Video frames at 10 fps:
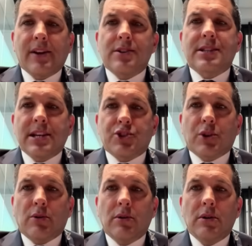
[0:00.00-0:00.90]
Now here's the
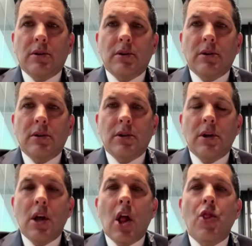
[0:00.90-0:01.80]
issue.
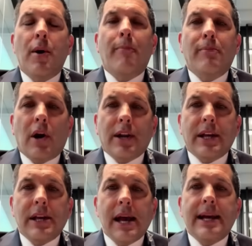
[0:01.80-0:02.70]
The
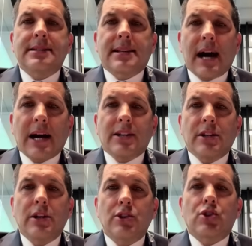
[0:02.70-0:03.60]
money has gotten